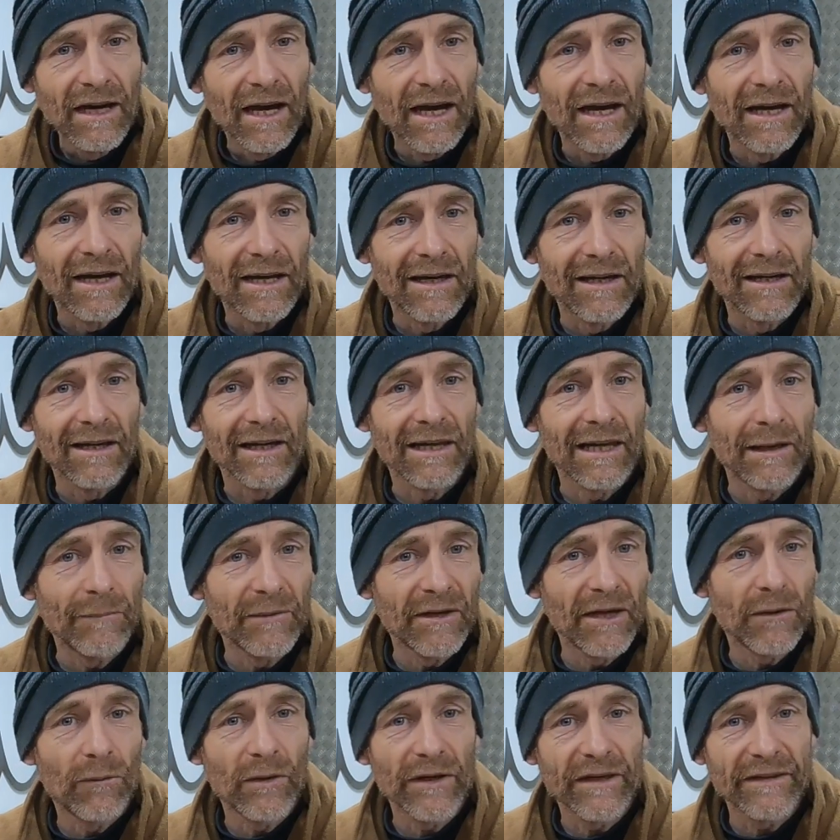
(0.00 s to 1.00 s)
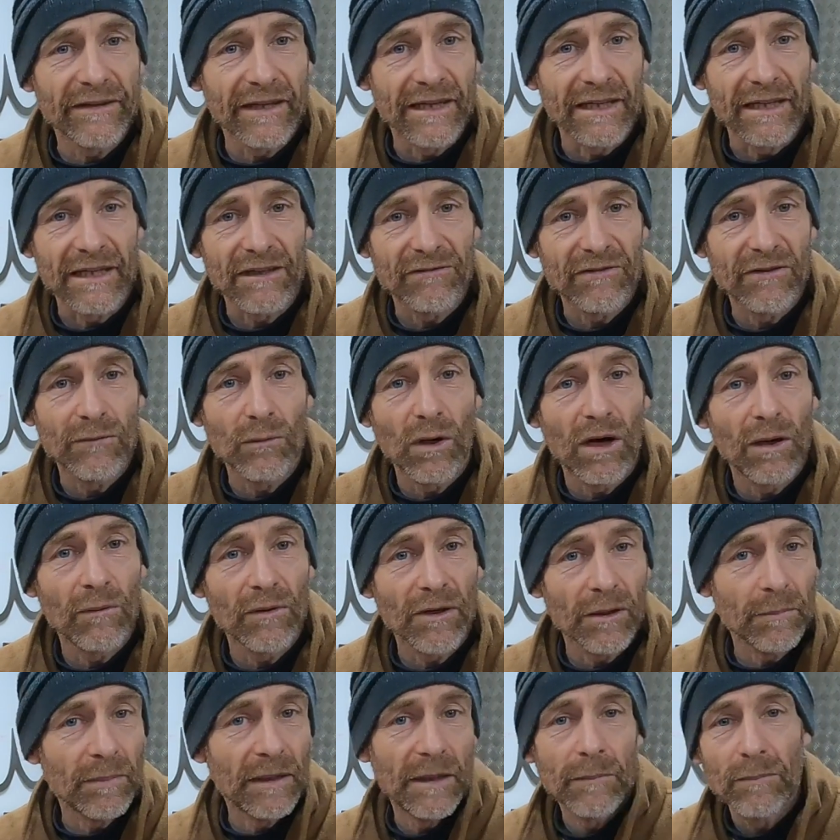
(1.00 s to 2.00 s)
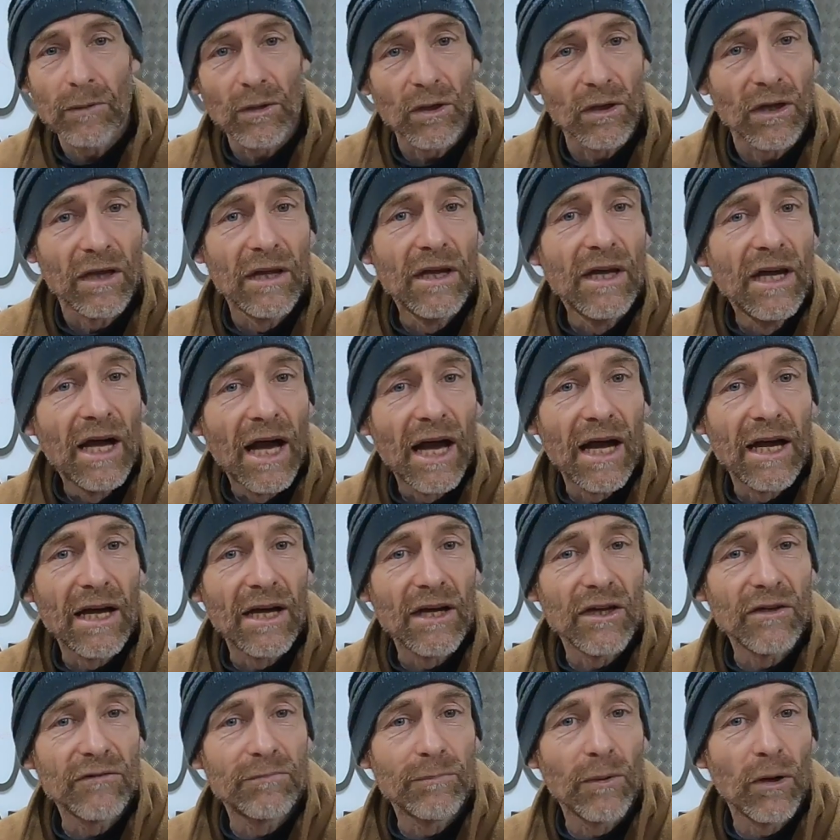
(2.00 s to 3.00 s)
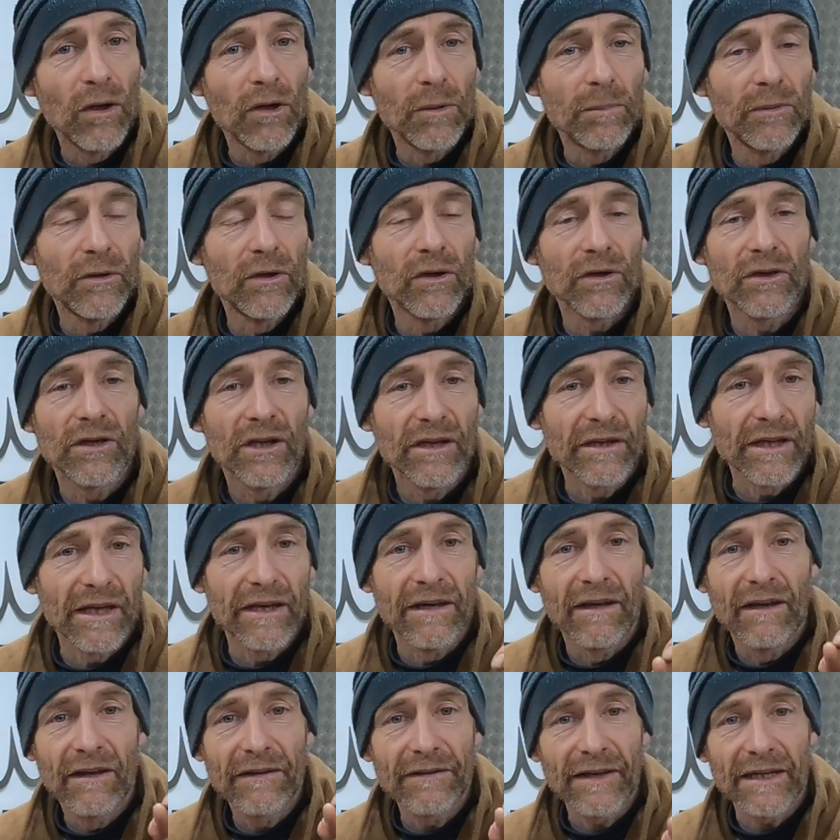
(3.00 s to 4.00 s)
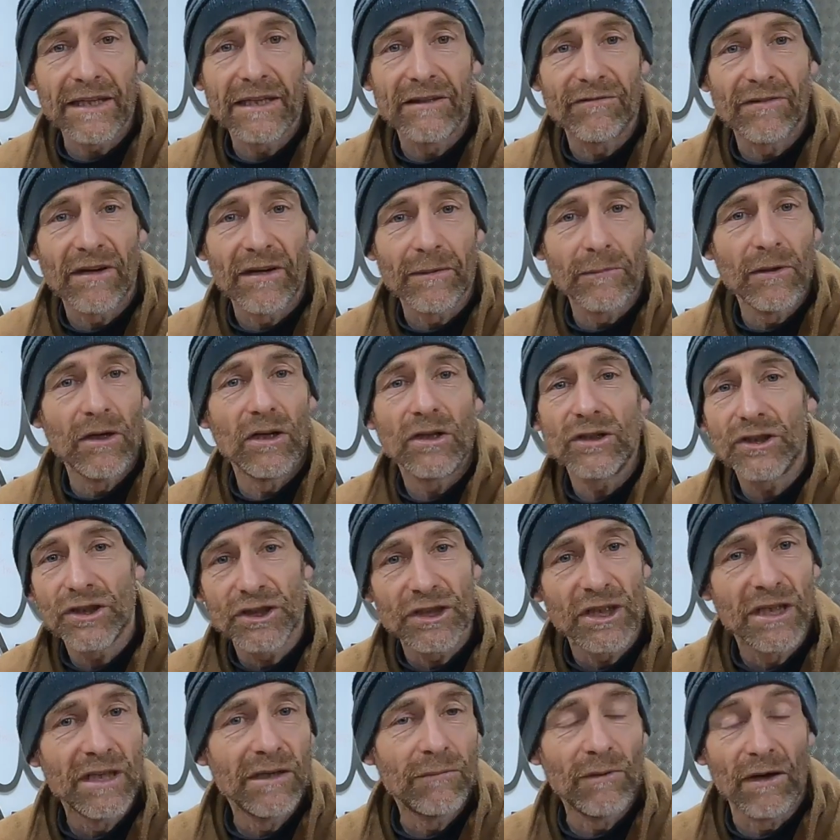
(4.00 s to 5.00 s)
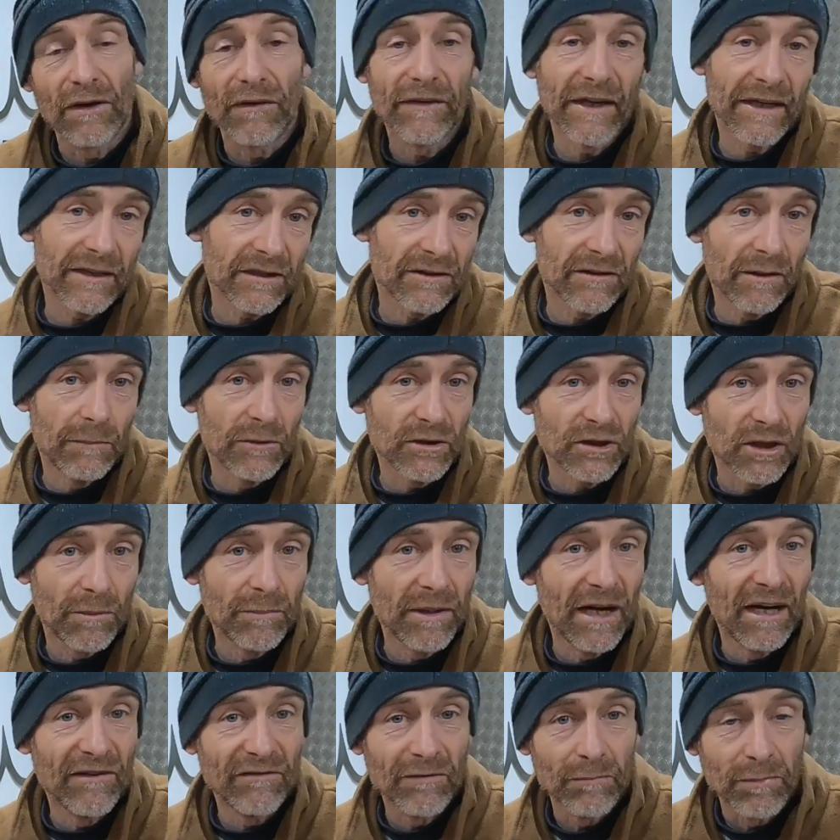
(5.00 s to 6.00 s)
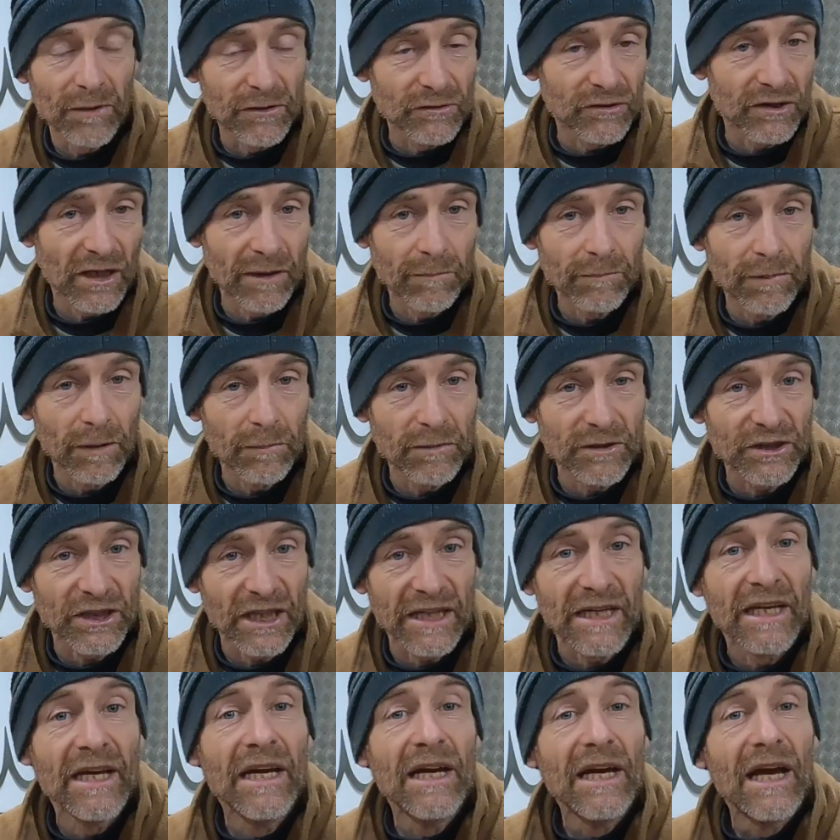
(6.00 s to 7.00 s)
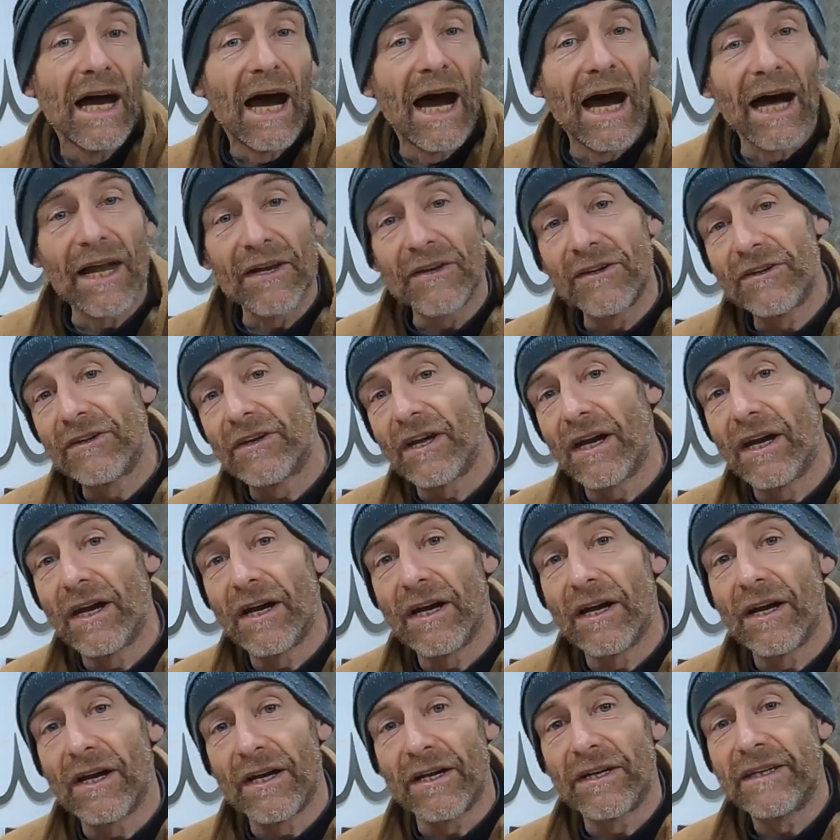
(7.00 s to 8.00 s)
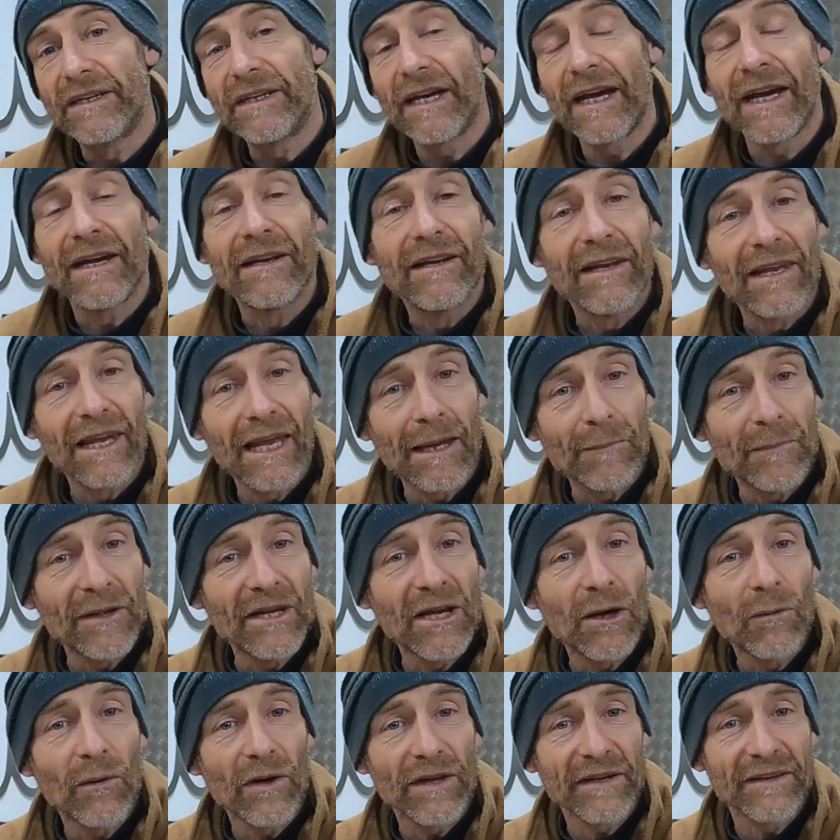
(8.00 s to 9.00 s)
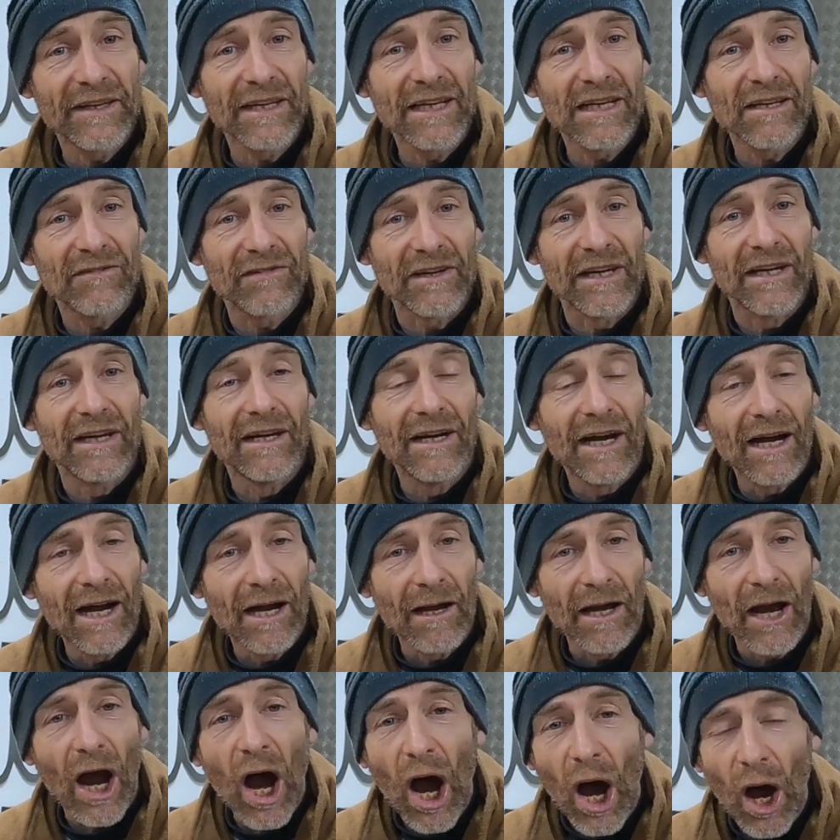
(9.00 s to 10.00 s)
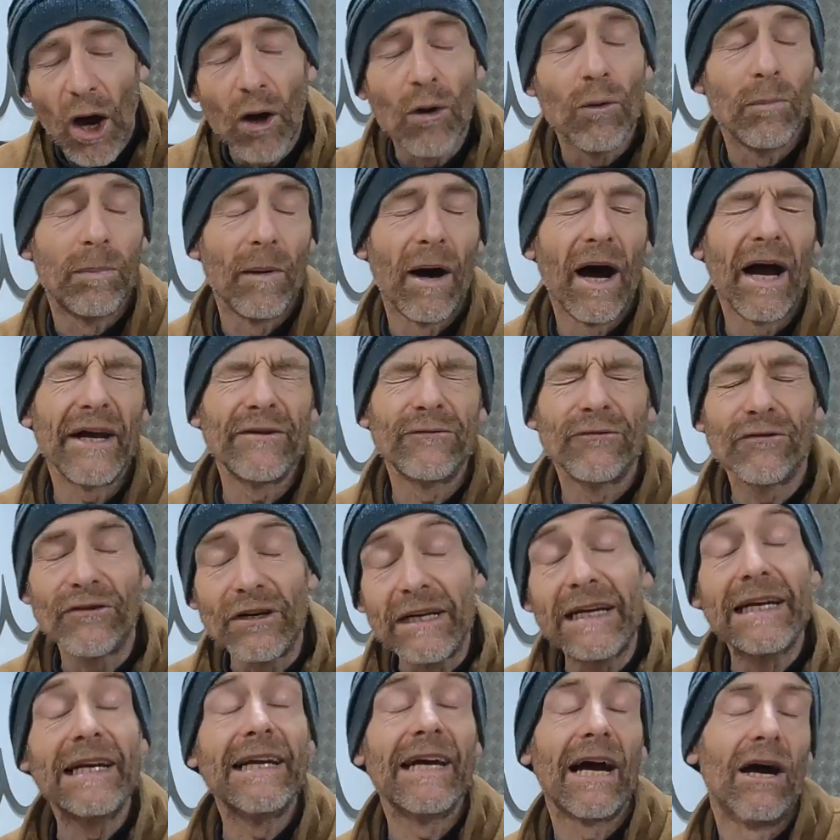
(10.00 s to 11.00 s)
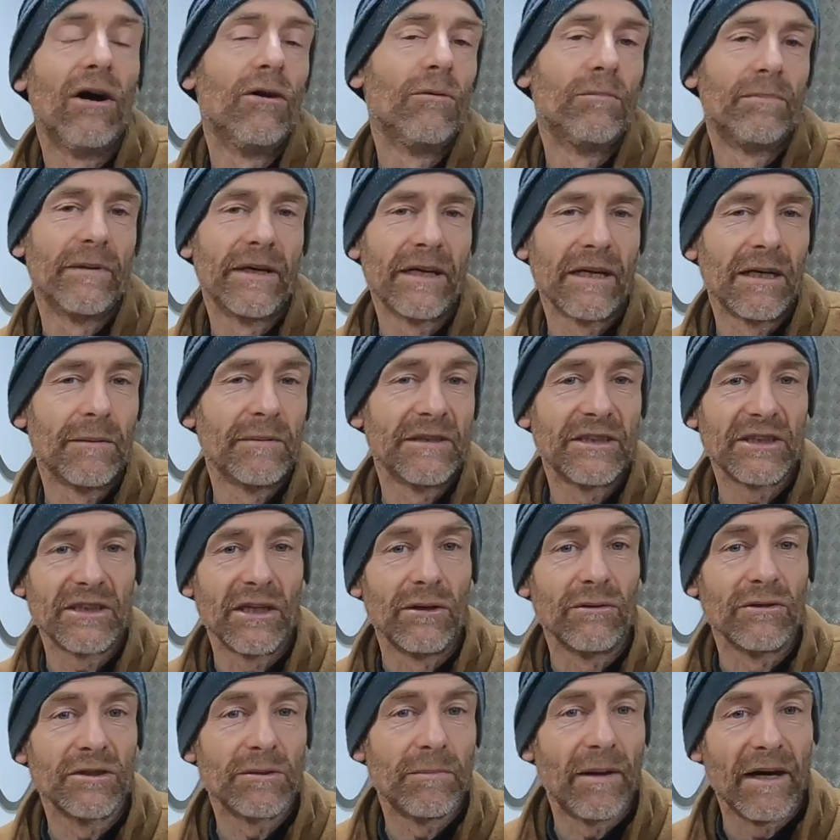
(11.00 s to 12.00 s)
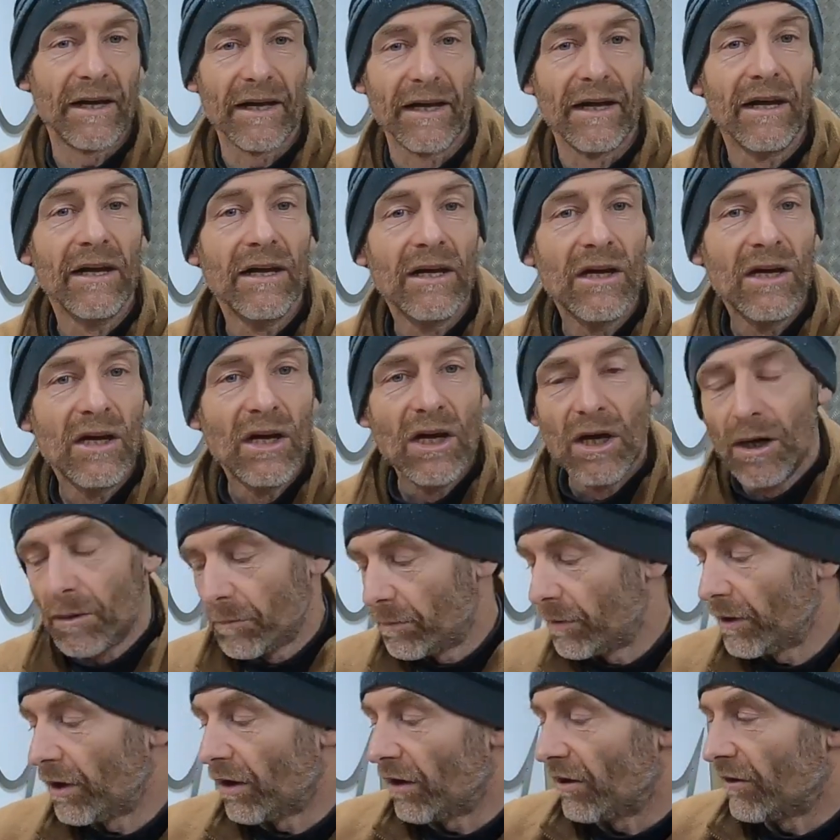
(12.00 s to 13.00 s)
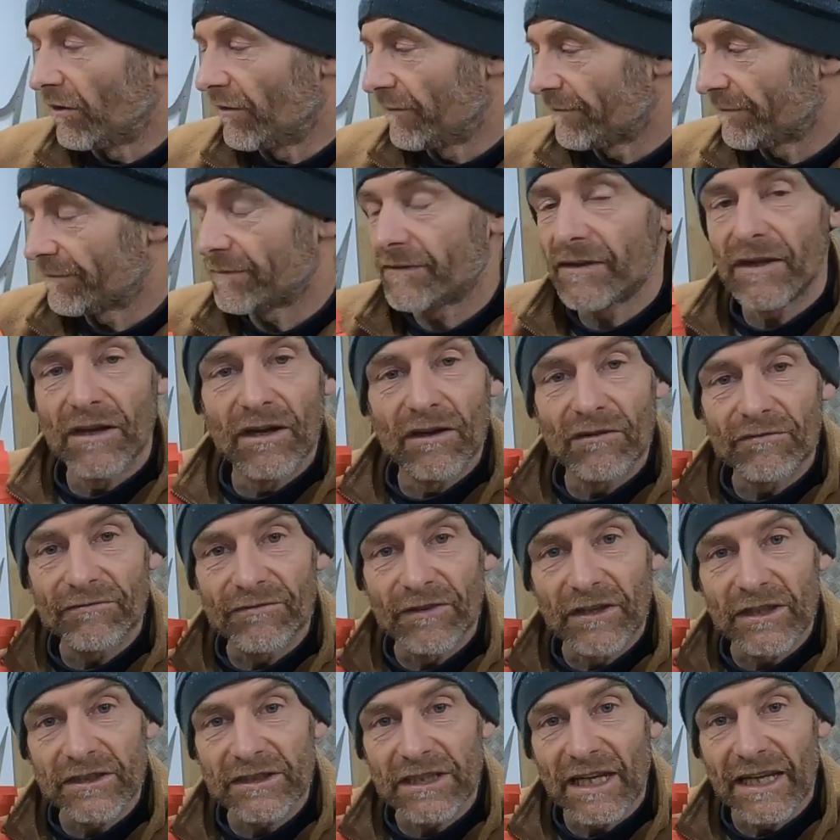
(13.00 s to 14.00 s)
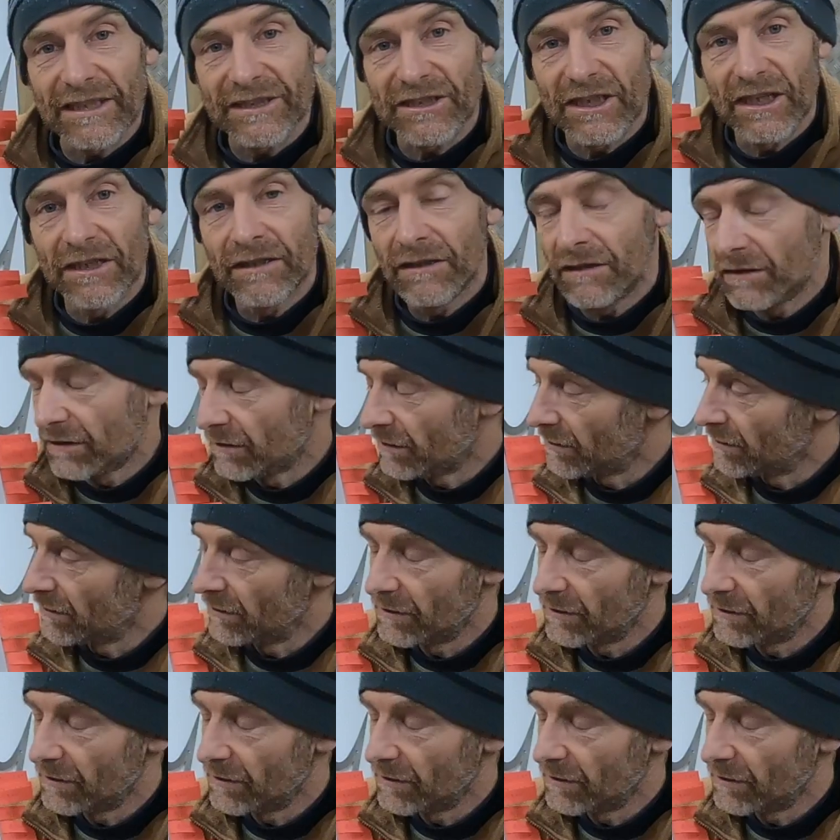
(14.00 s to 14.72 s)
Let me know what you think. If you are one of the people who've bought the book, then thank you very much. Well, thanks very much on behalf of Blue Train Publishing. And let me know what you think of it. I really hope you're going to be stoked by it. But first lesson,